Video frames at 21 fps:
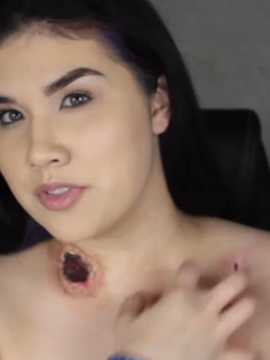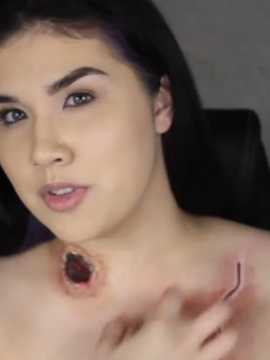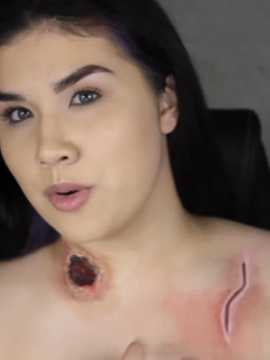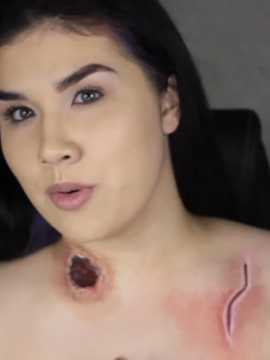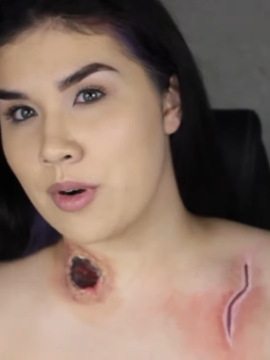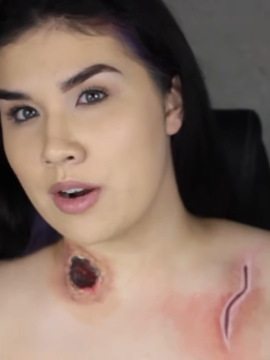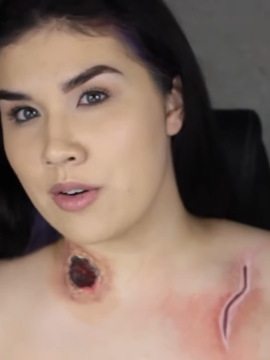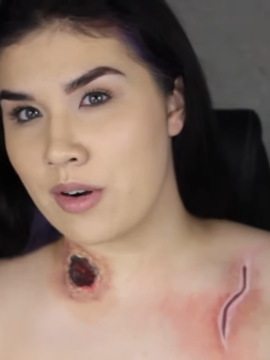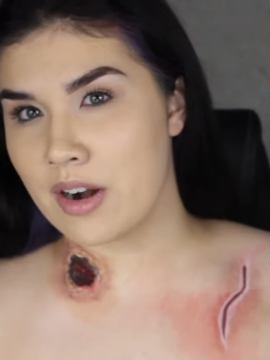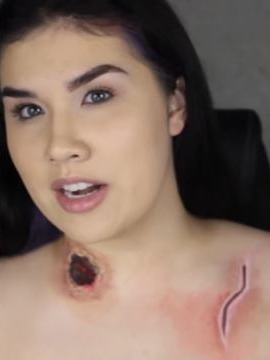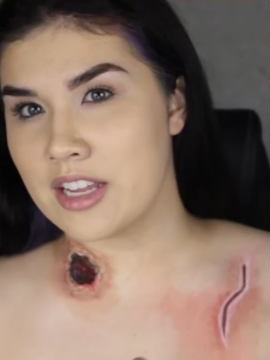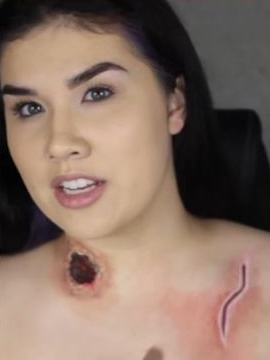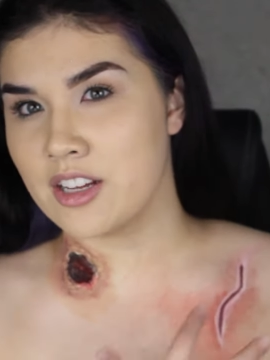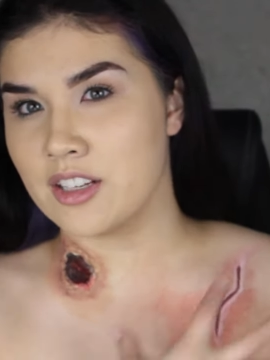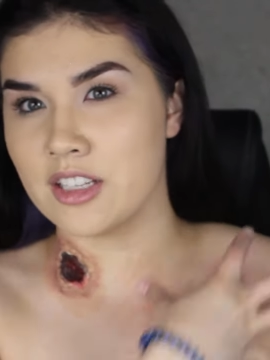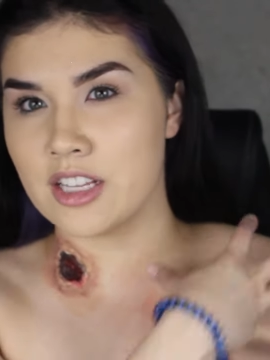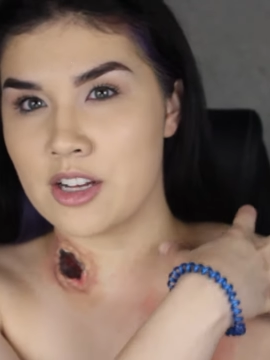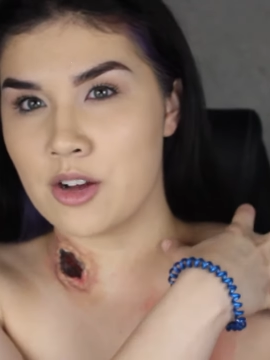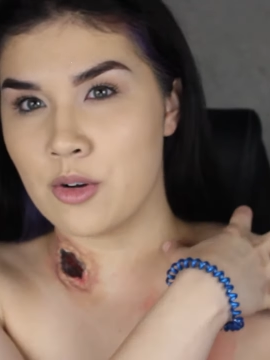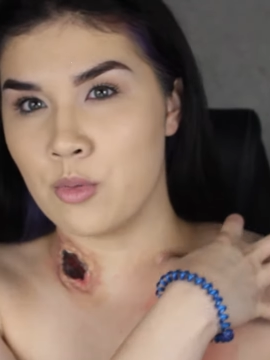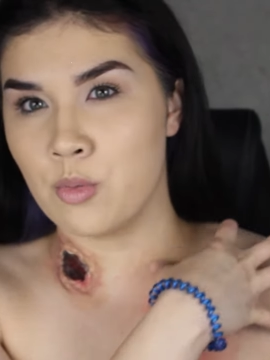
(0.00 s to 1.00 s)
the Red Riding
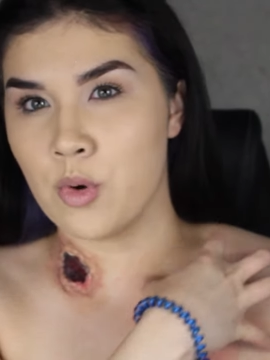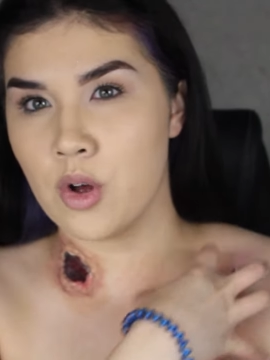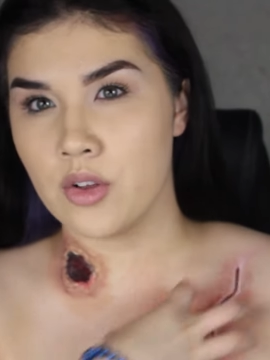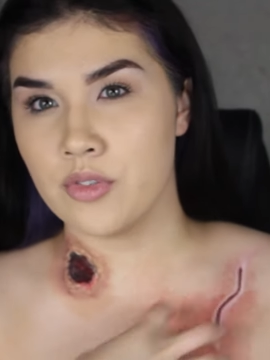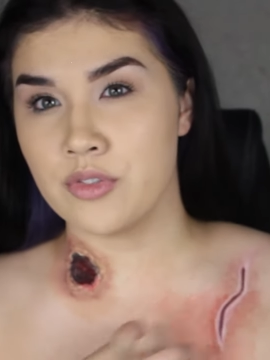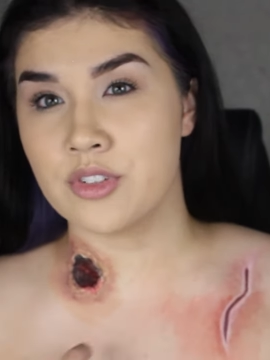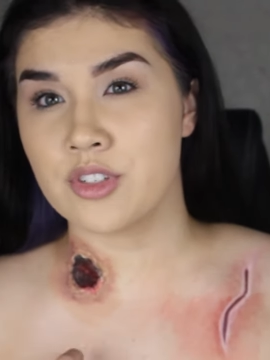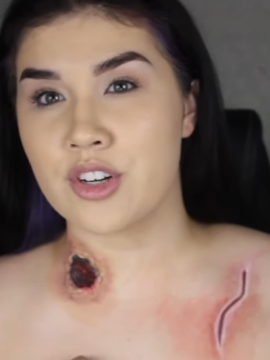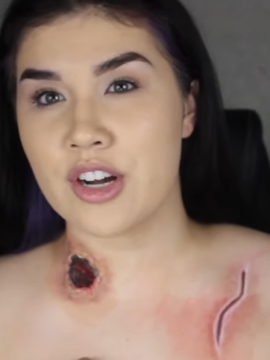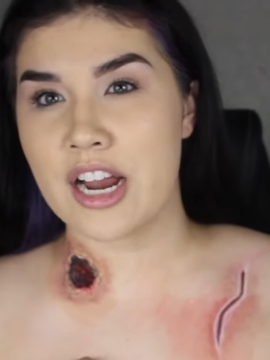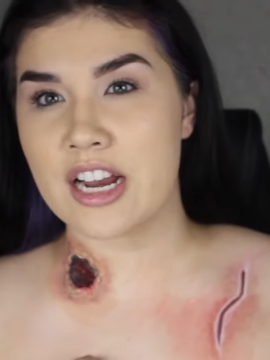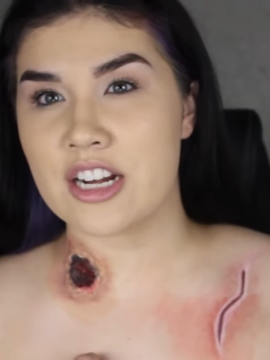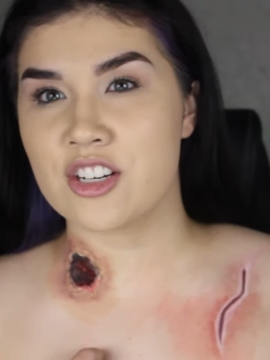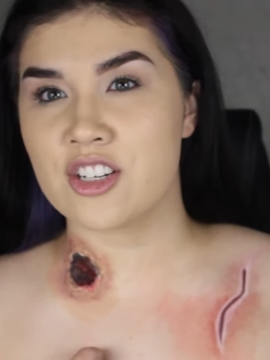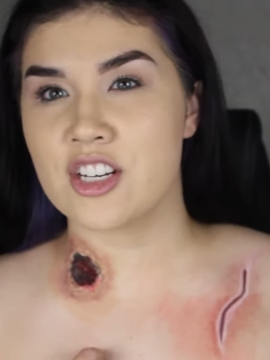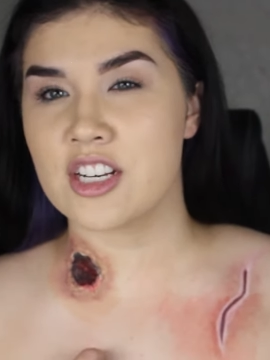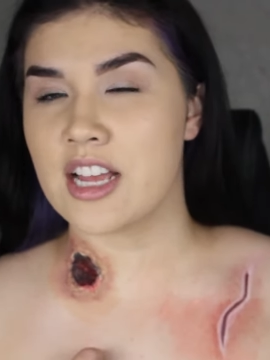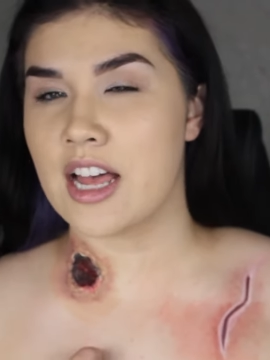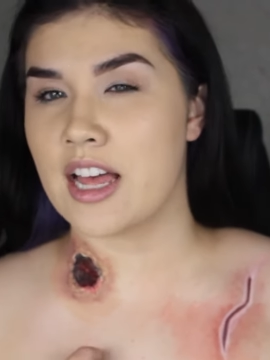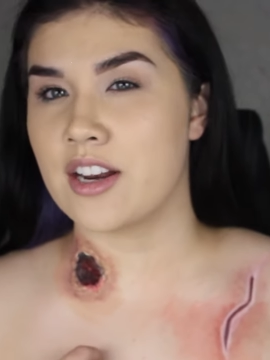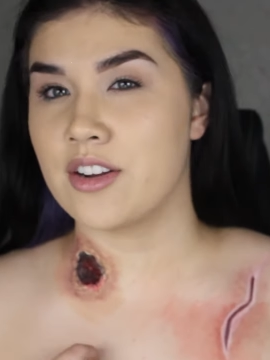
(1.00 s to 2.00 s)
Hood, like a wolf scratch,
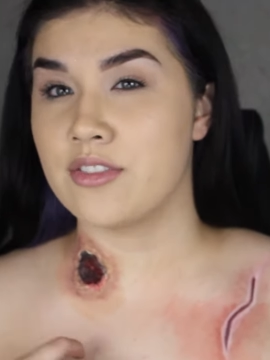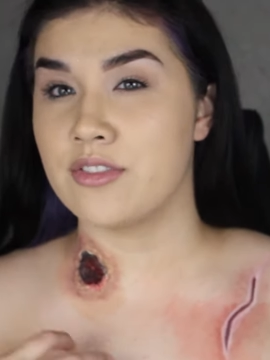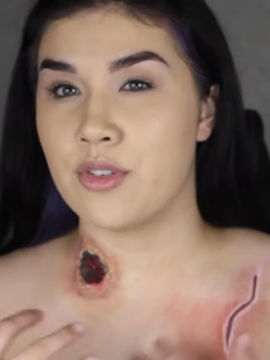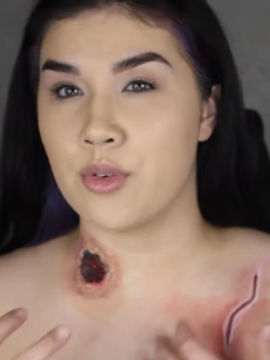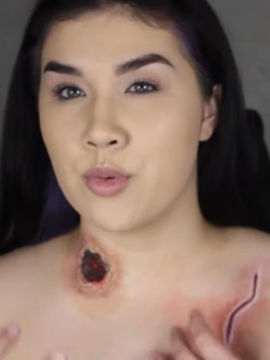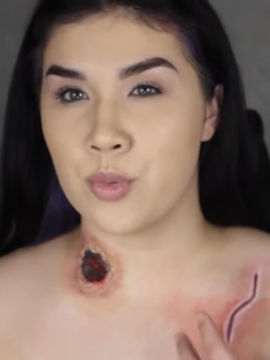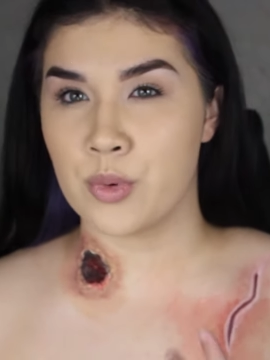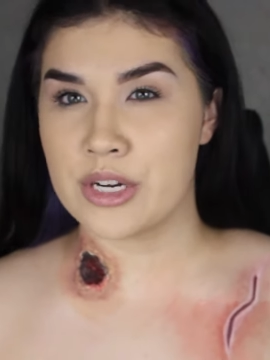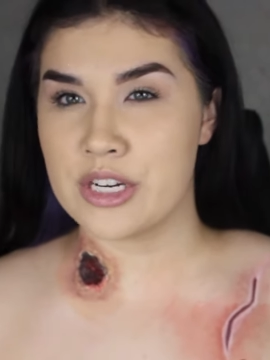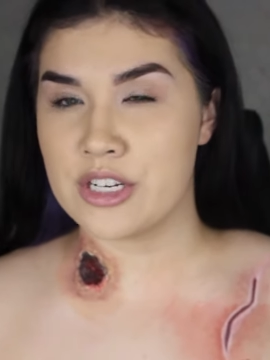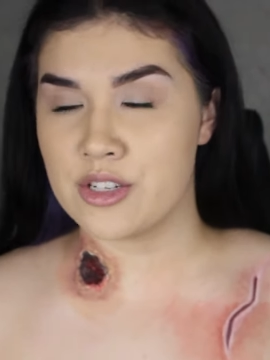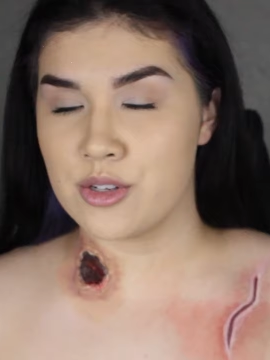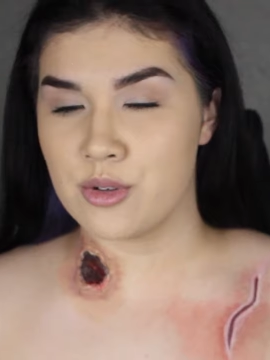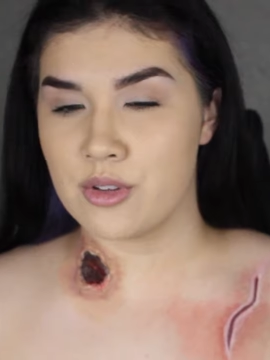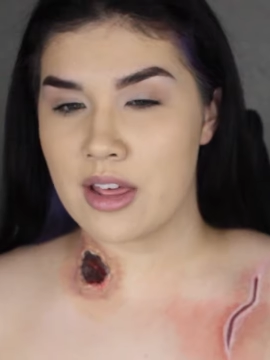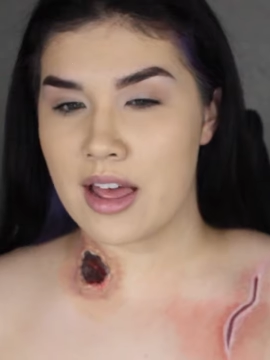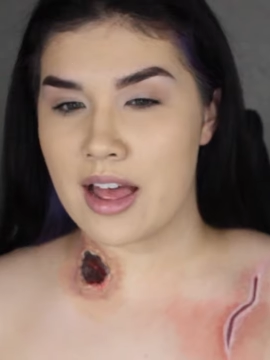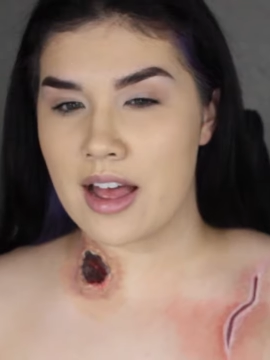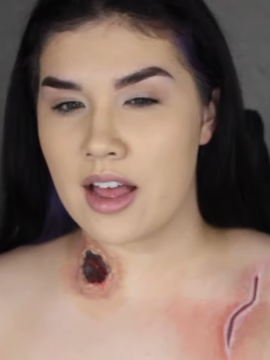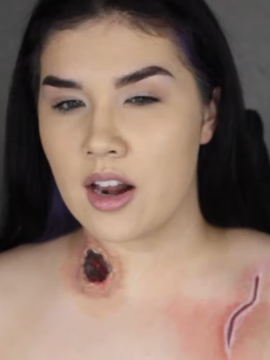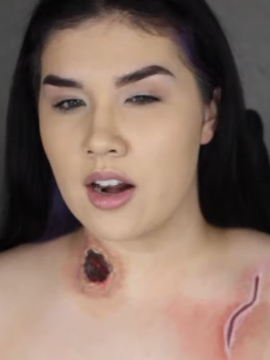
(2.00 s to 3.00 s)
to kind of redo
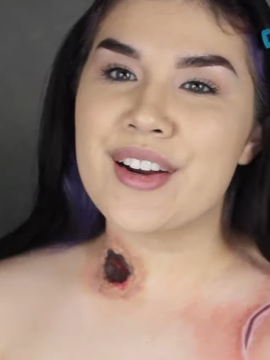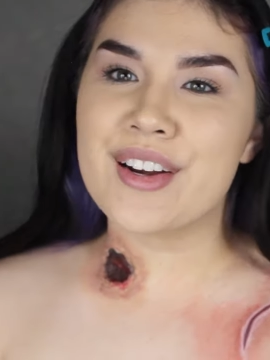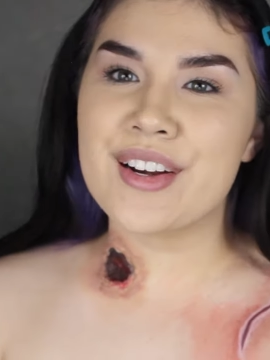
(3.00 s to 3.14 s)
that.